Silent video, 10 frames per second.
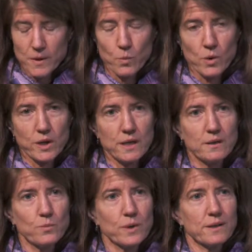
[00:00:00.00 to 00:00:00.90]

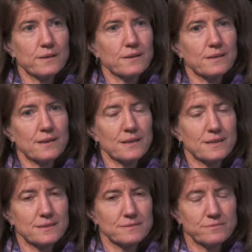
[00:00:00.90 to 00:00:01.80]
working with,
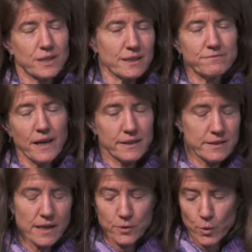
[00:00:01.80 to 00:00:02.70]
I founded
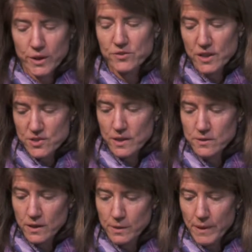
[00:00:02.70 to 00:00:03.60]
another organization I'll
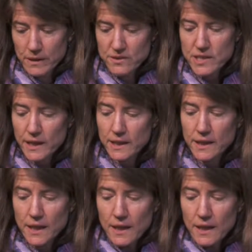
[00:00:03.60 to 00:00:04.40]
talk about in a second.